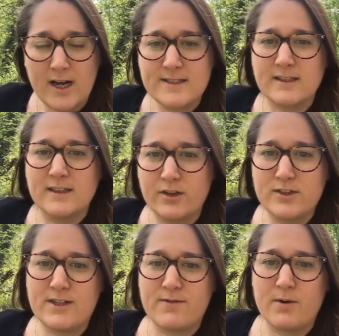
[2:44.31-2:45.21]
It's a little
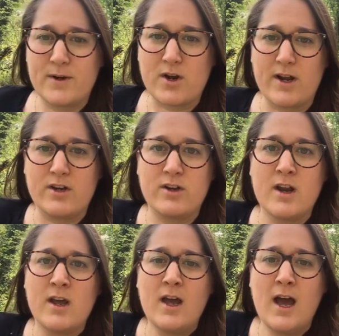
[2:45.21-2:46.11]
different when you're in
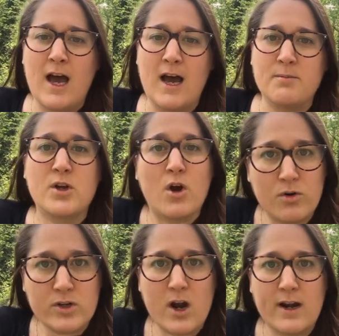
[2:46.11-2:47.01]
your
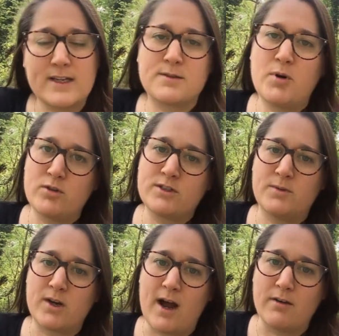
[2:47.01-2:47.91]
own yard as opposed to
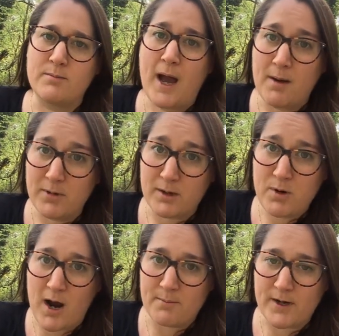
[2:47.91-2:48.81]
when you're out in public
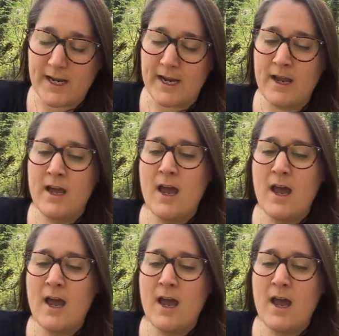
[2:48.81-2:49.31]
property.